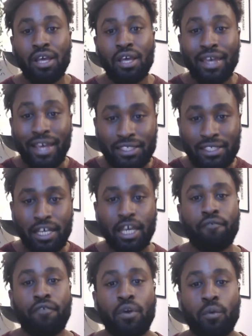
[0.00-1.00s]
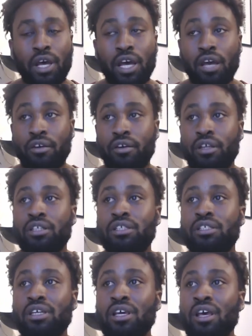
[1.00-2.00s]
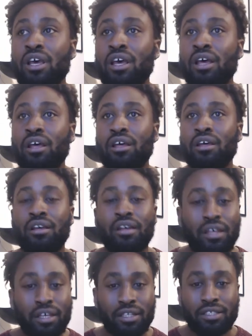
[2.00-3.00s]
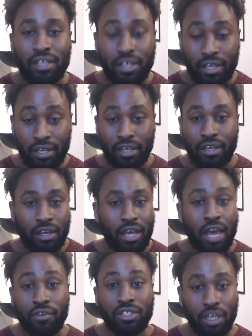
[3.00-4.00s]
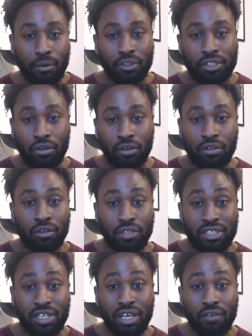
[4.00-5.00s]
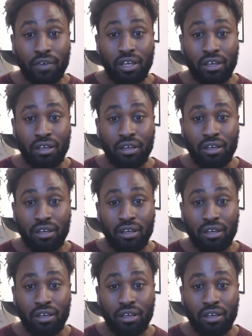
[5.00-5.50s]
it's everywhere. It's every time you turn on the TV,